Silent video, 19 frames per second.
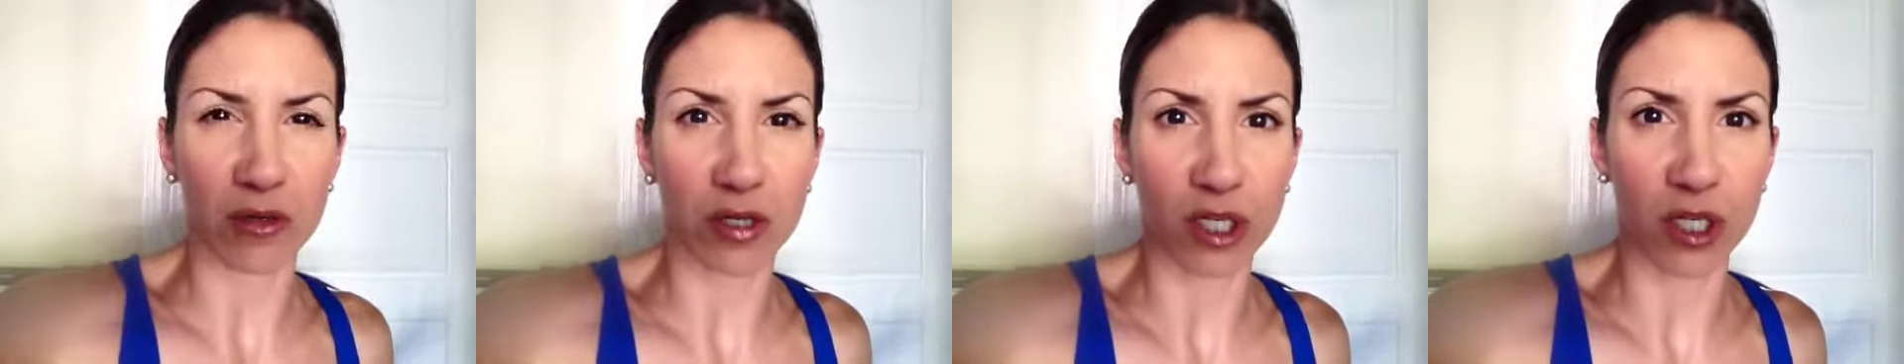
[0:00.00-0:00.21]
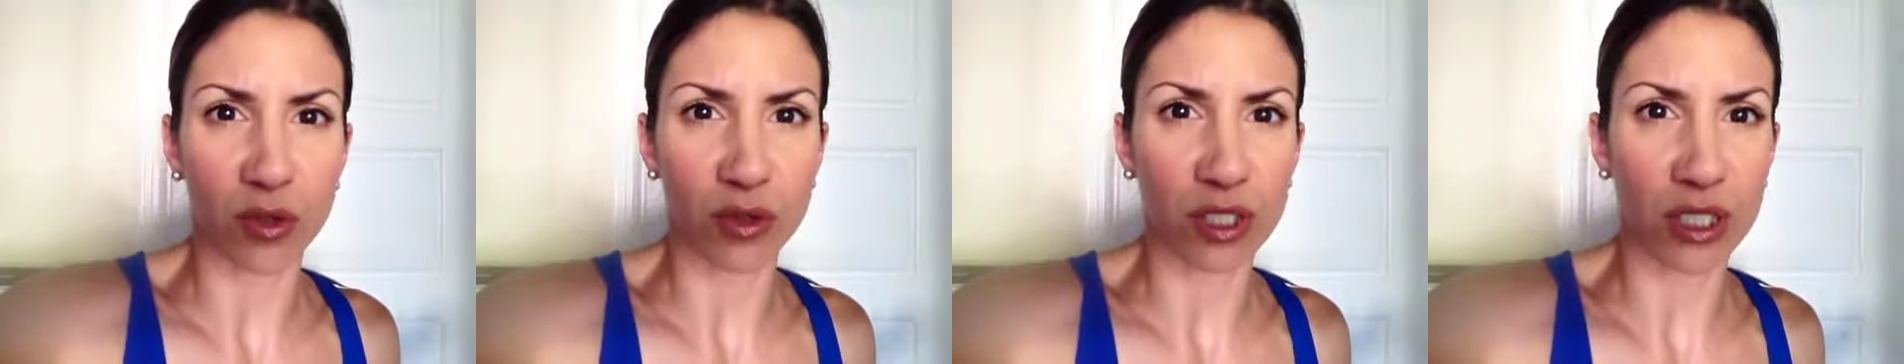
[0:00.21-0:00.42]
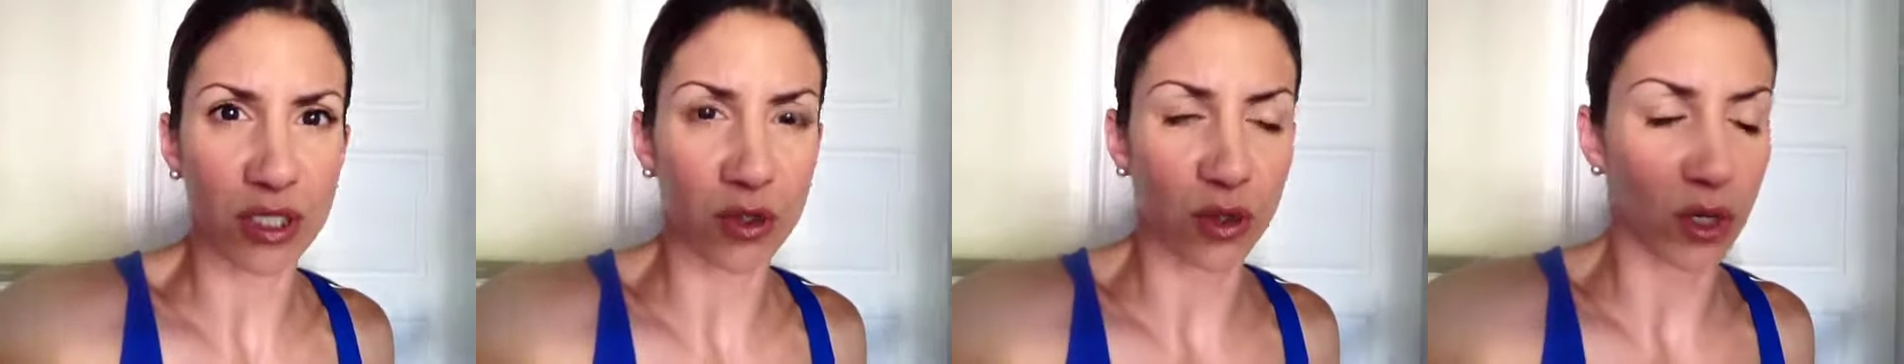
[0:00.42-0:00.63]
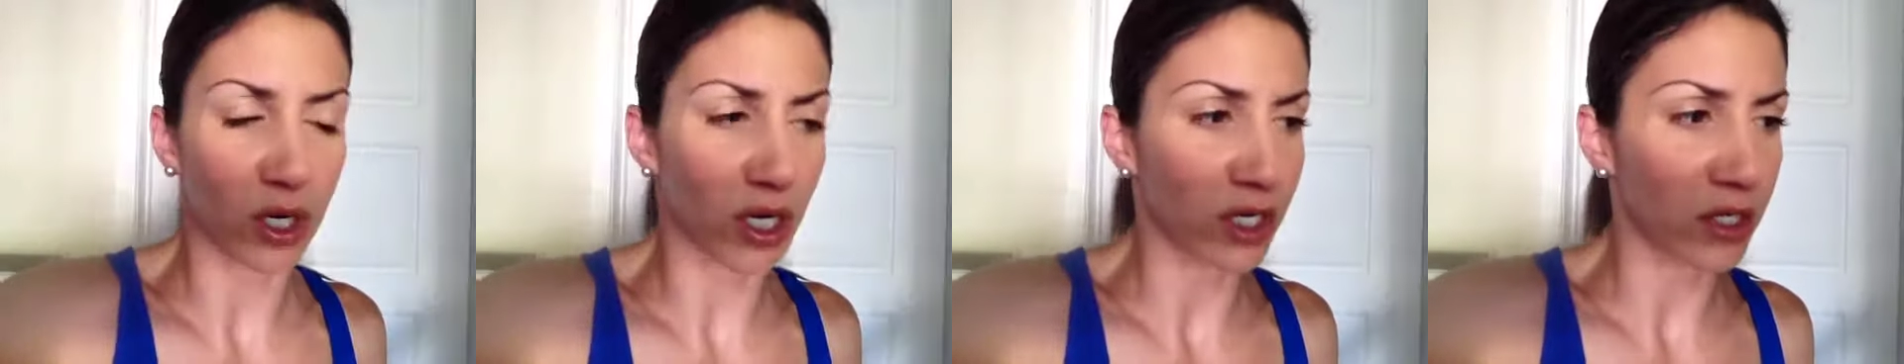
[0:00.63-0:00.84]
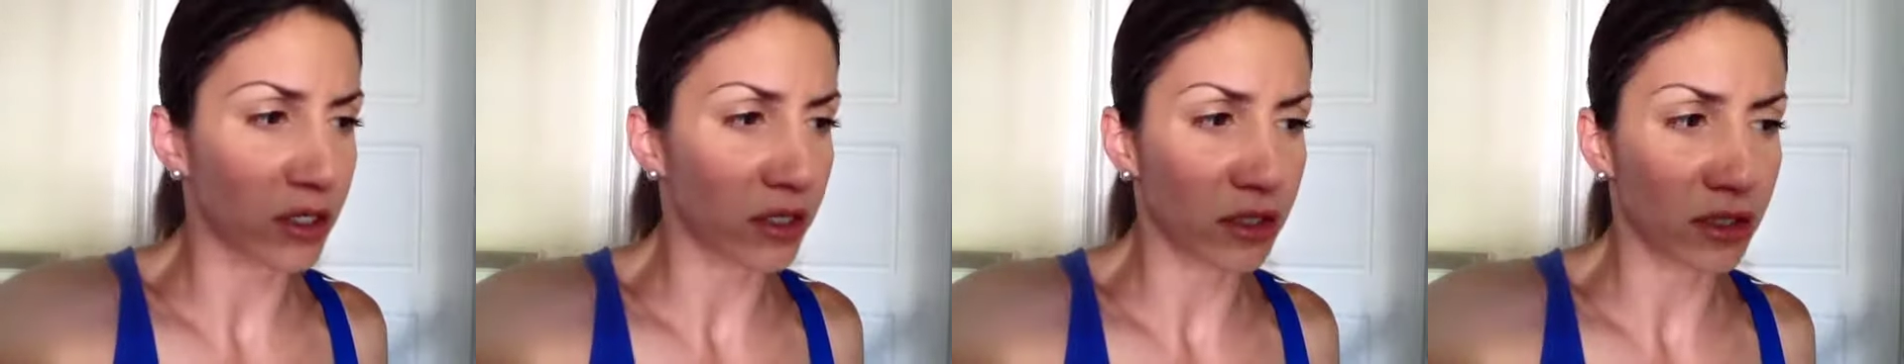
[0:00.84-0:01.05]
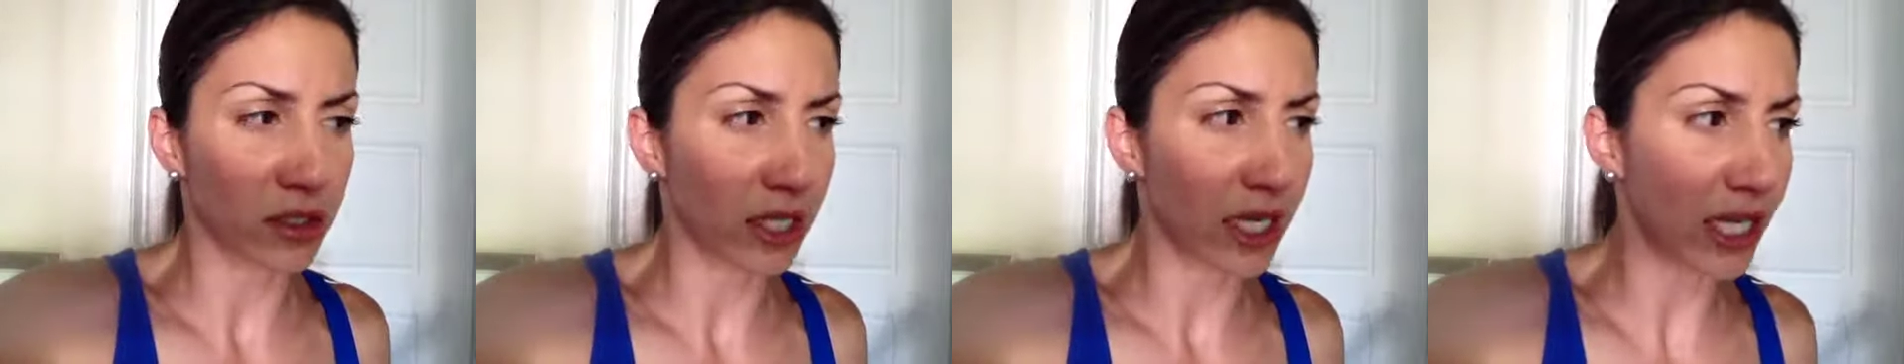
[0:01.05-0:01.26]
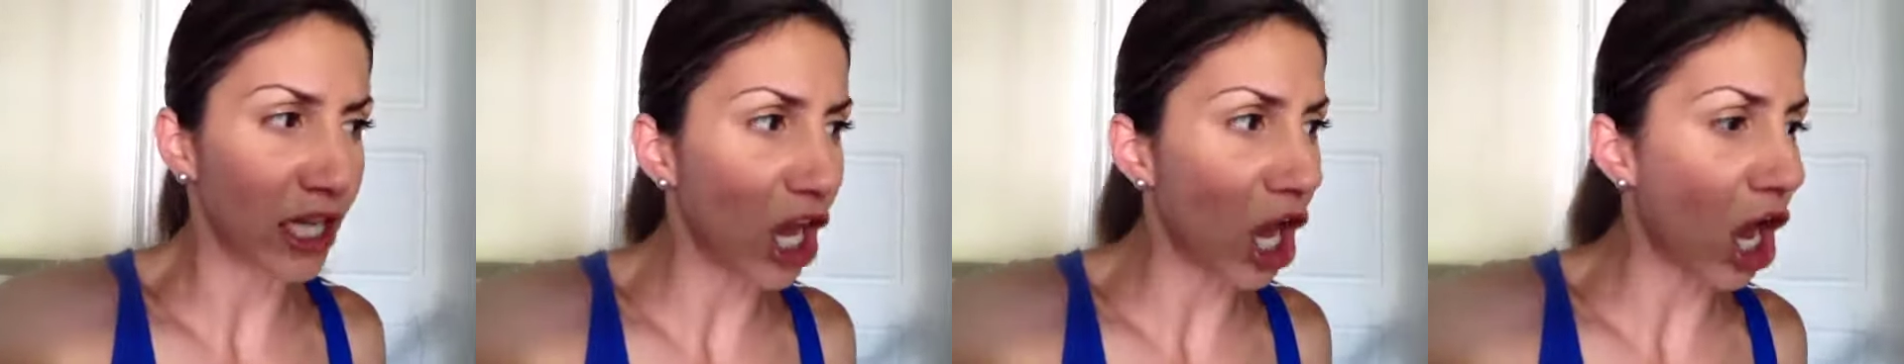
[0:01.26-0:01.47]
closing the door?
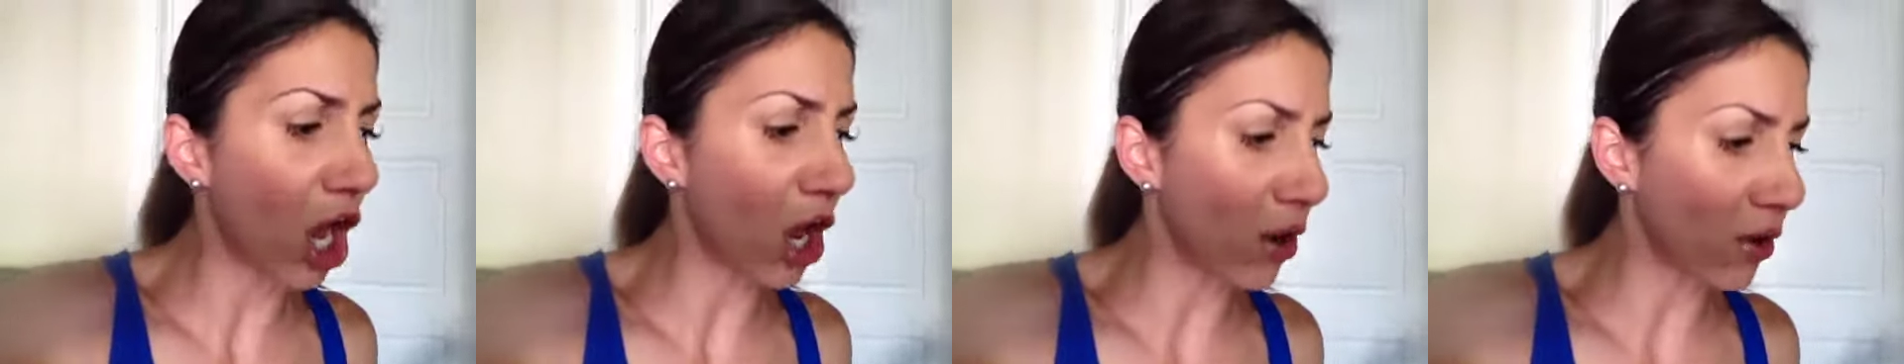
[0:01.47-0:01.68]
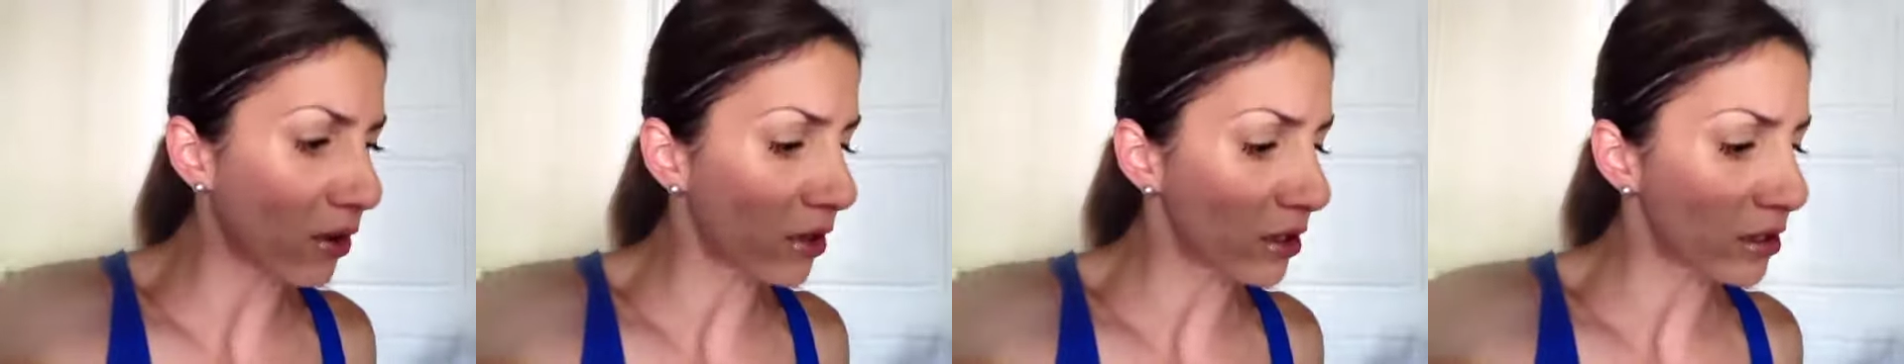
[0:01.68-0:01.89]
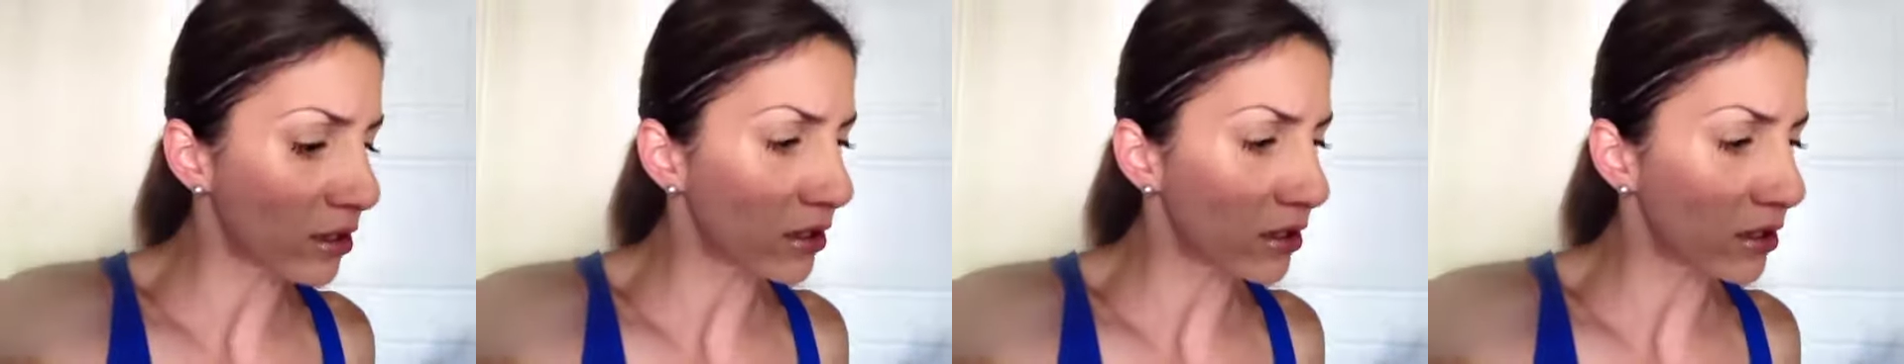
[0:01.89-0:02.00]
Hello?